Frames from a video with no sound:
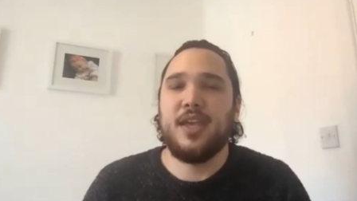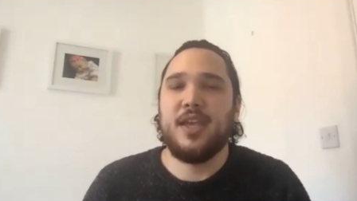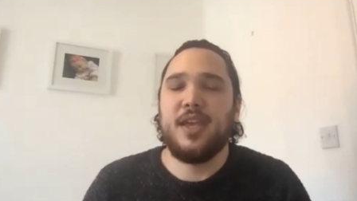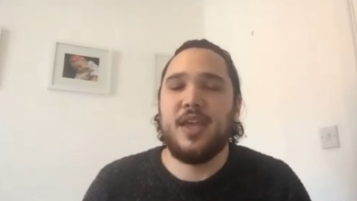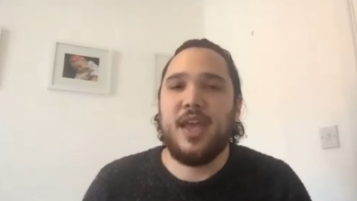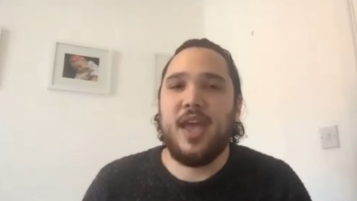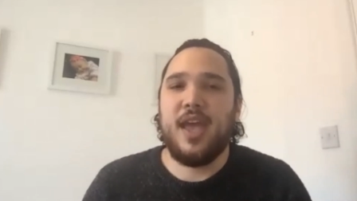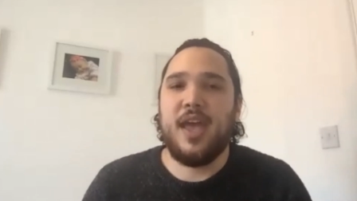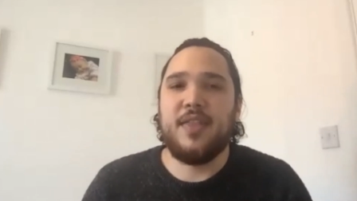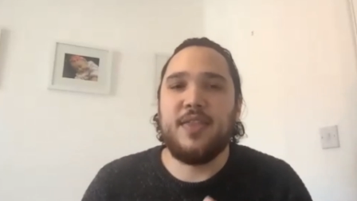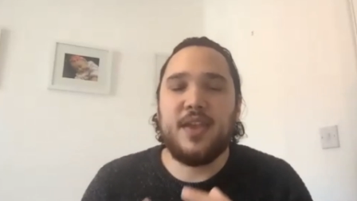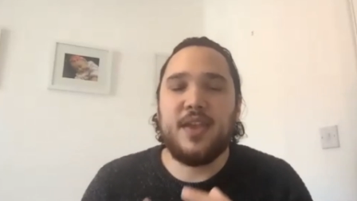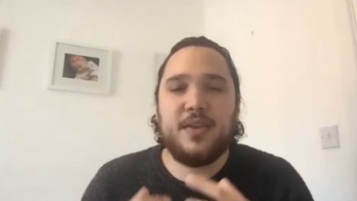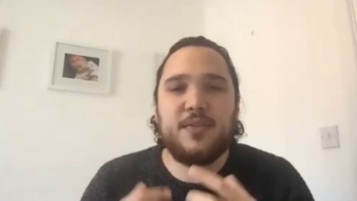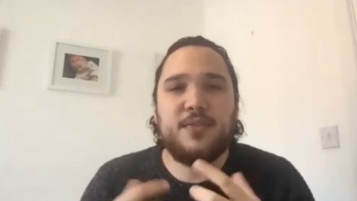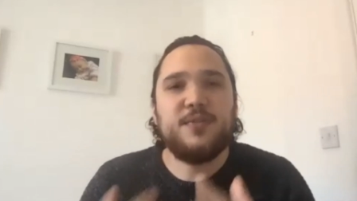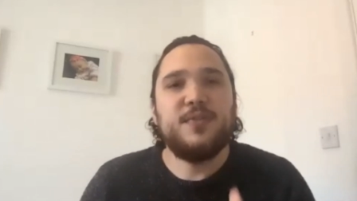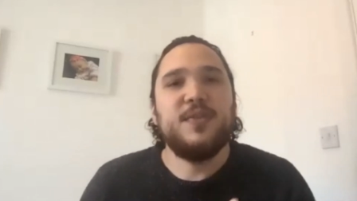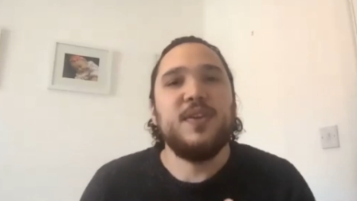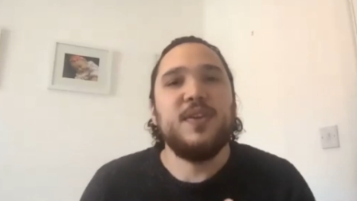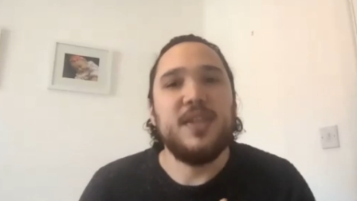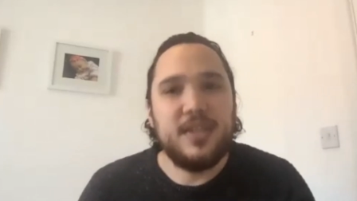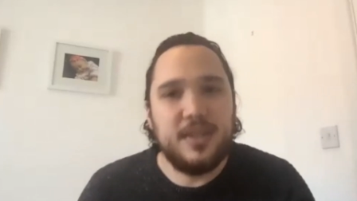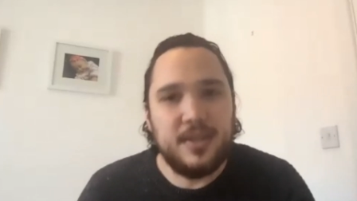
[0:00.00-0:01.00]
and they
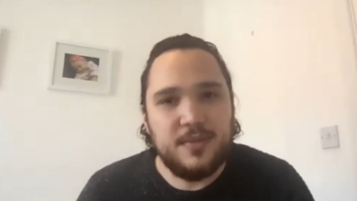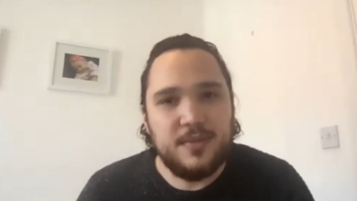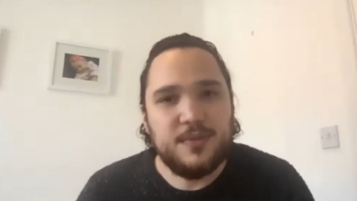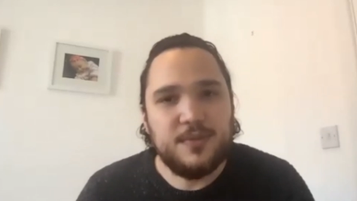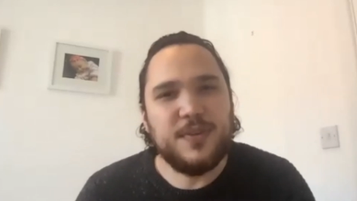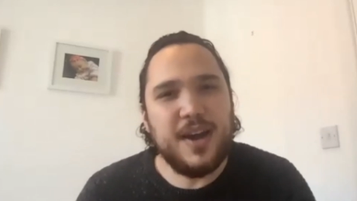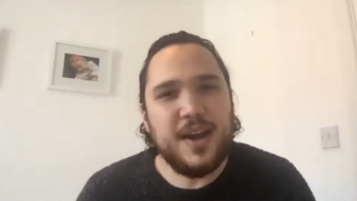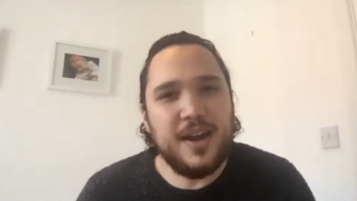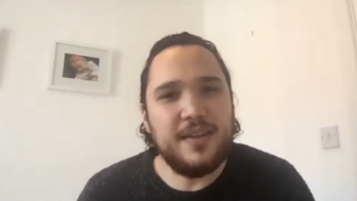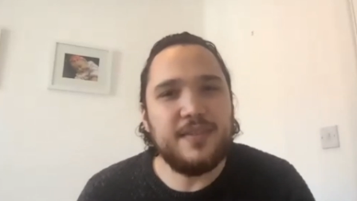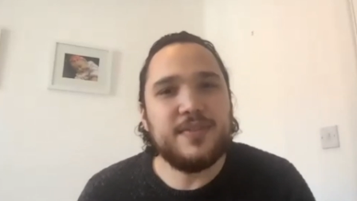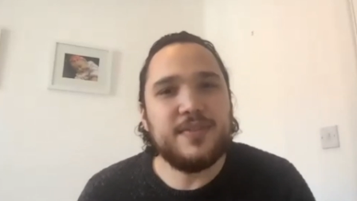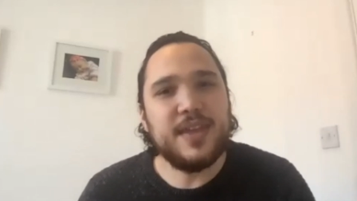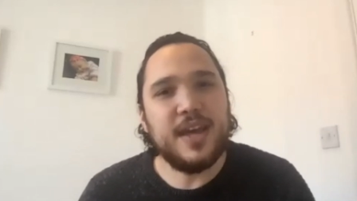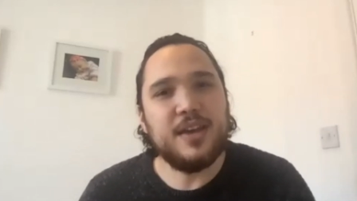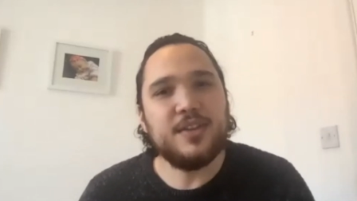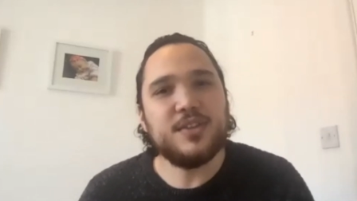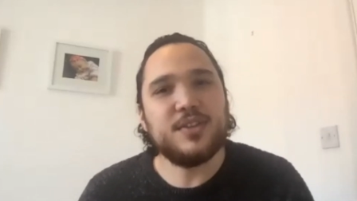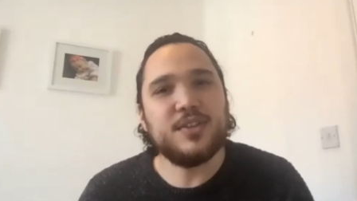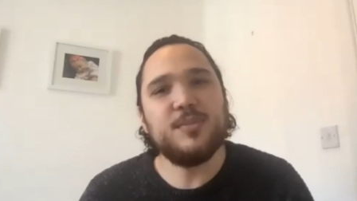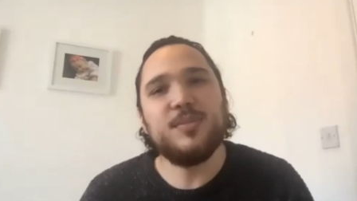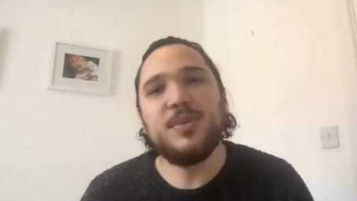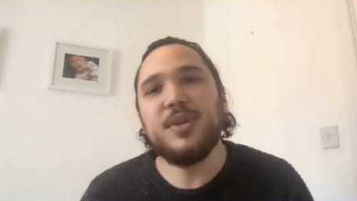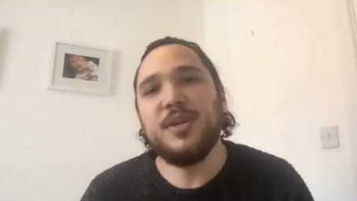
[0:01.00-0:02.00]
feed five
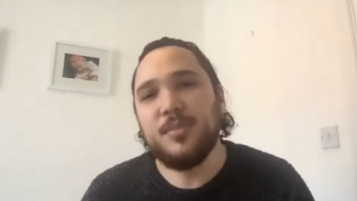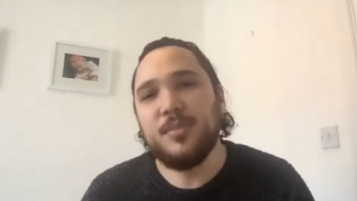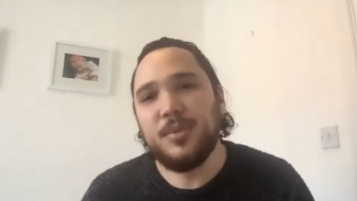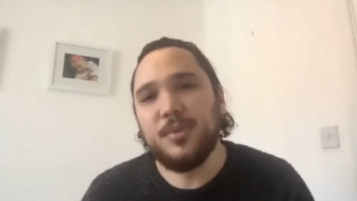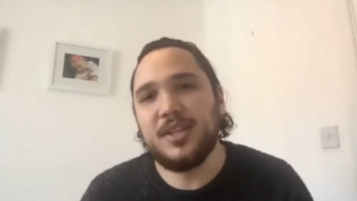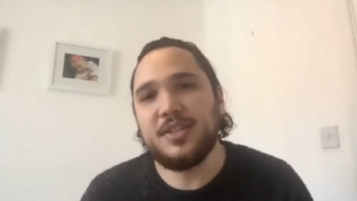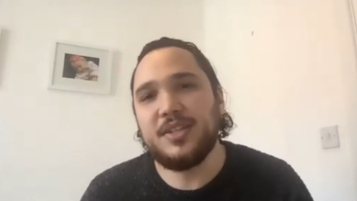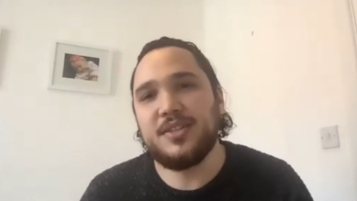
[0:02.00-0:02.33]
thousand people as